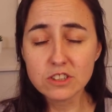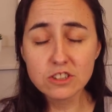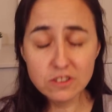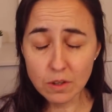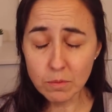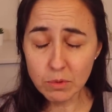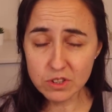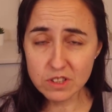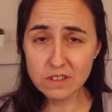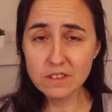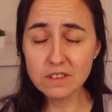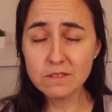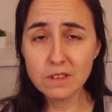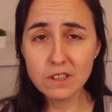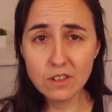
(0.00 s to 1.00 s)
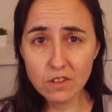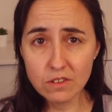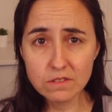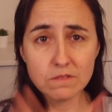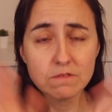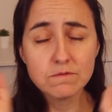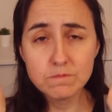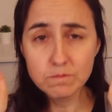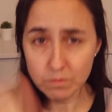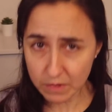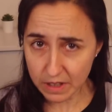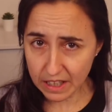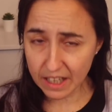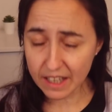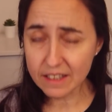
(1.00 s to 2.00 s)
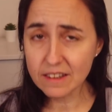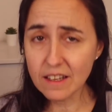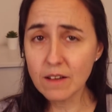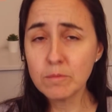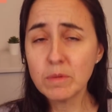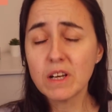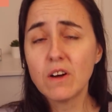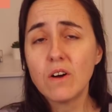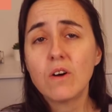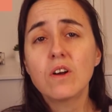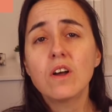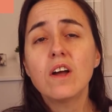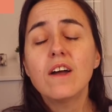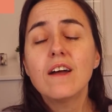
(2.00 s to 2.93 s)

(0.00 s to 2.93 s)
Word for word: Stop watching this video. Click down below.